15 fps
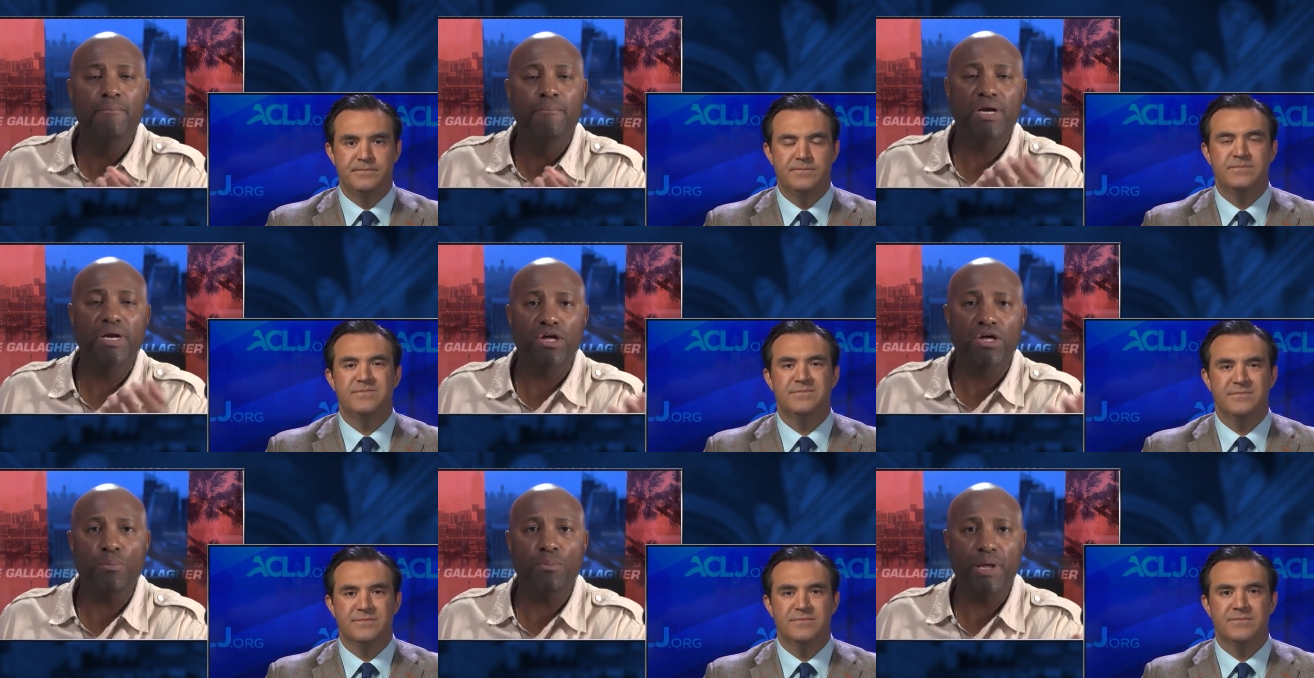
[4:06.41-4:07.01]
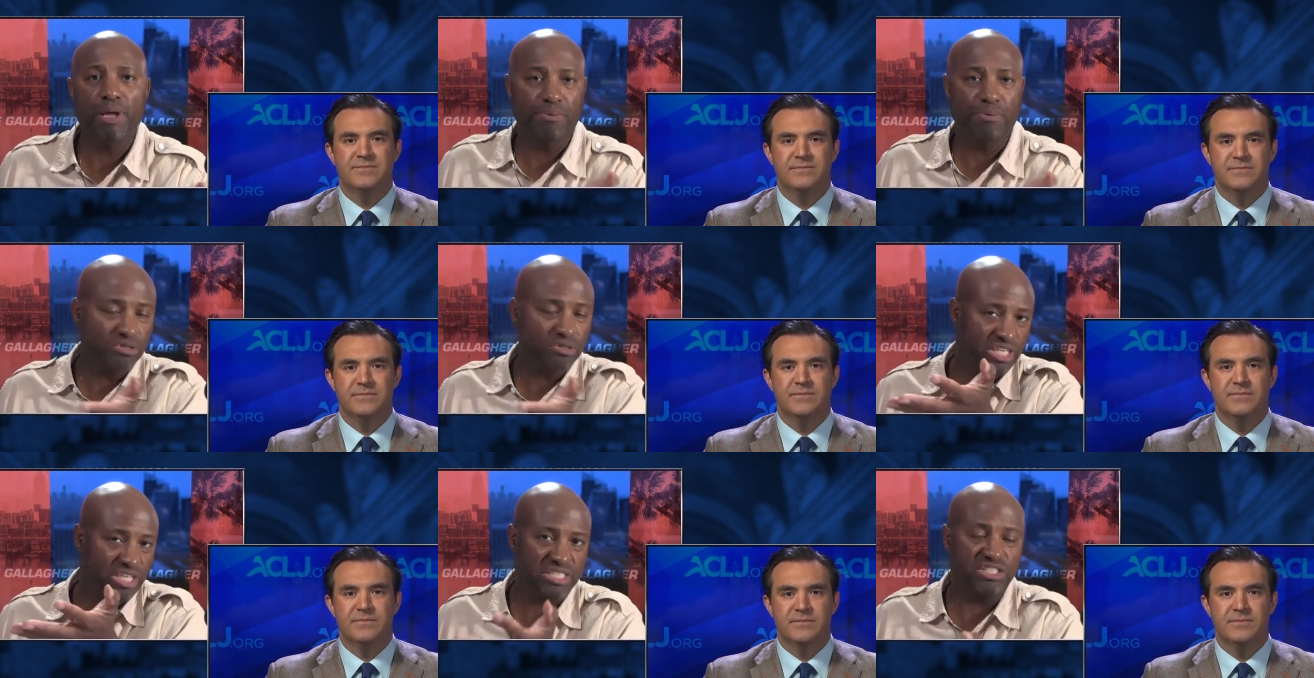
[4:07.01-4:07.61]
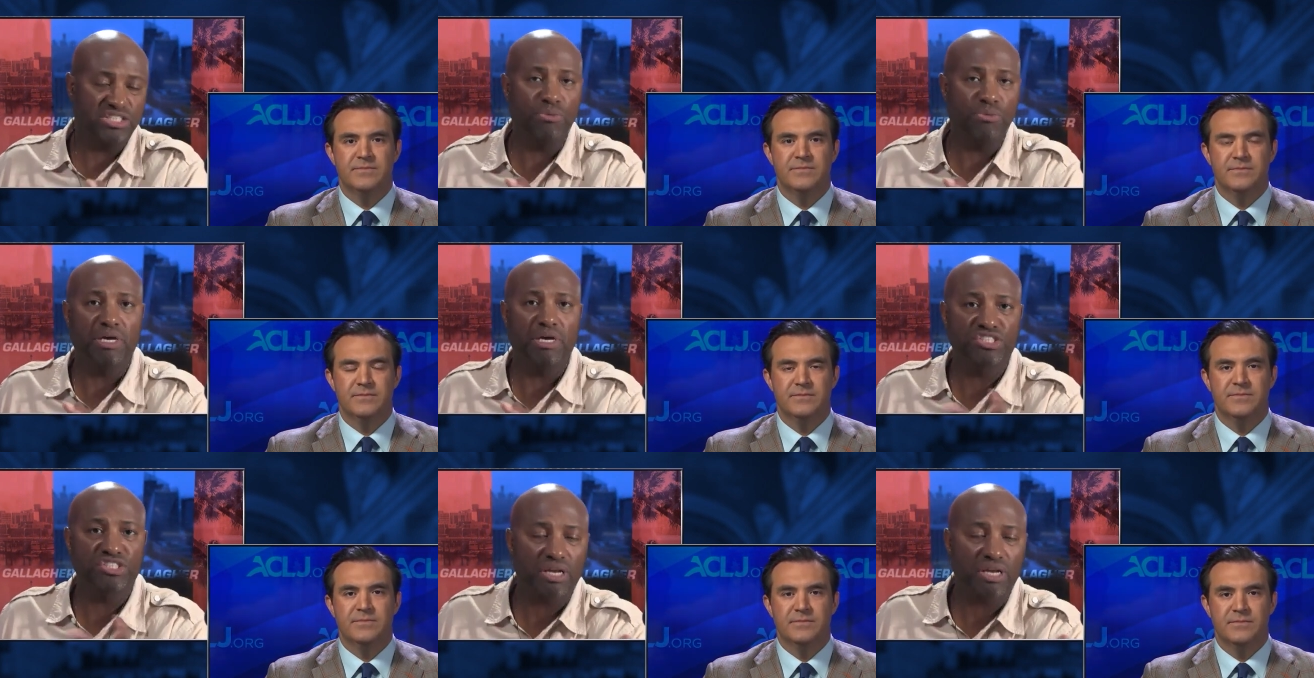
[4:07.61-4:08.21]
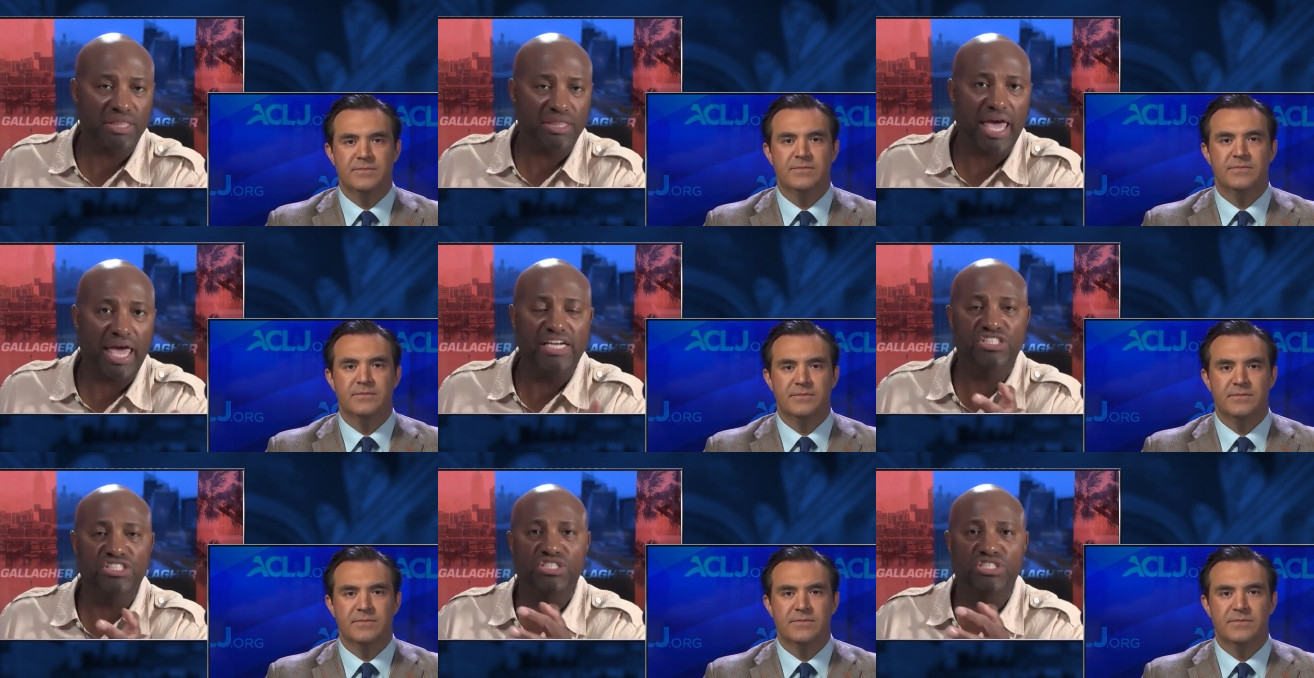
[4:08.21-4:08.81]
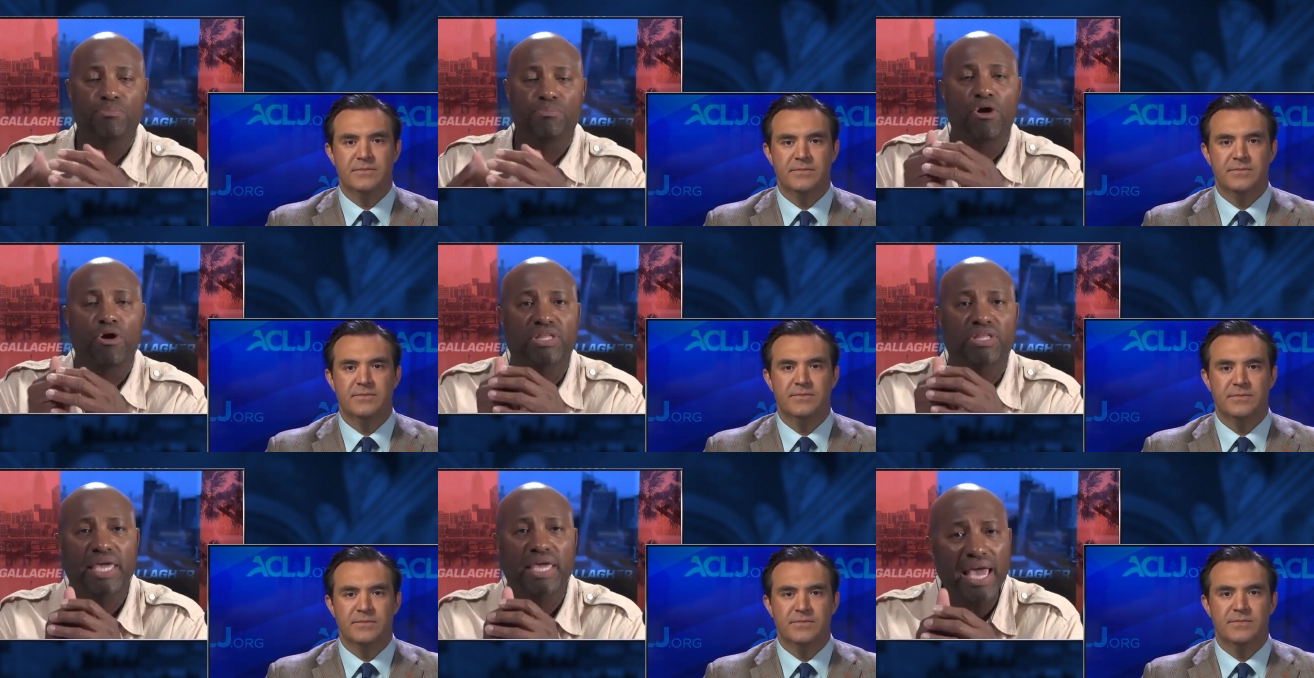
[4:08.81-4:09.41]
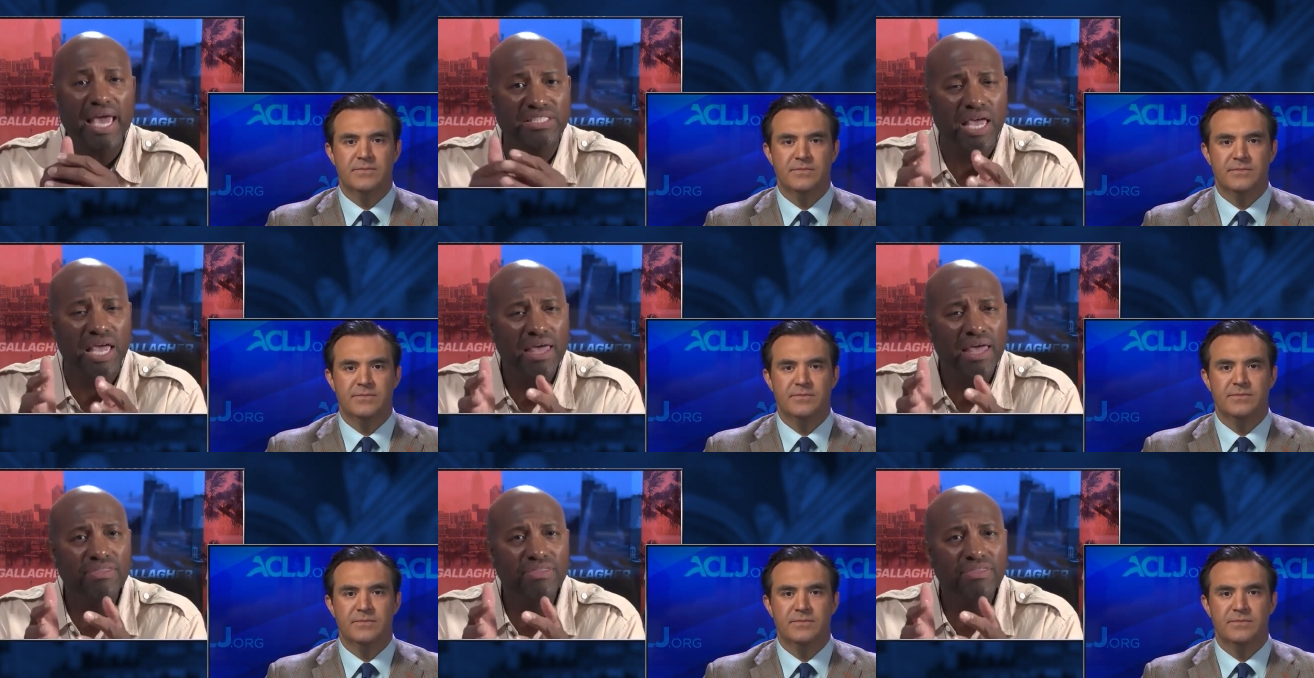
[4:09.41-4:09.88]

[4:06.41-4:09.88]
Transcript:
Speaker 1: But other people, just as you mentioned, like the Asians that brought the case,